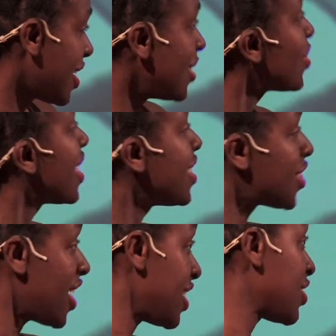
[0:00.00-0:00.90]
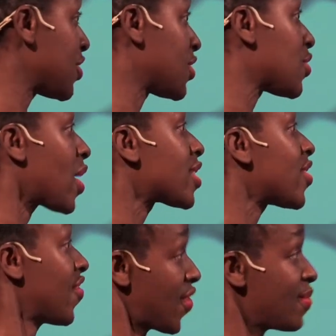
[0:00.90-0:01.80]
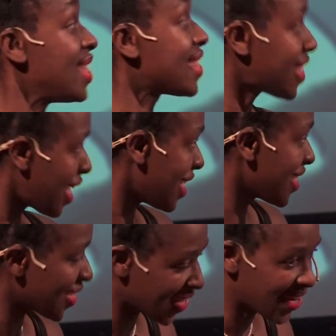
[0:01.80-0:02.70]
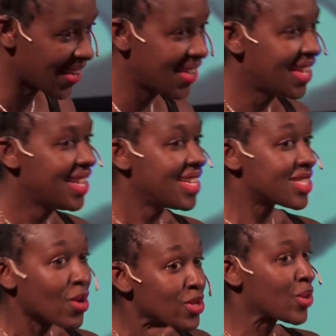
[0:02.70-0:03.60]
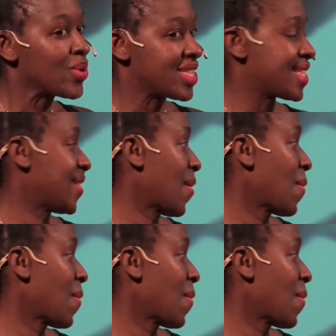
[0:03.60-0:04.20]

You can change the structure from inside. You know, don't quit.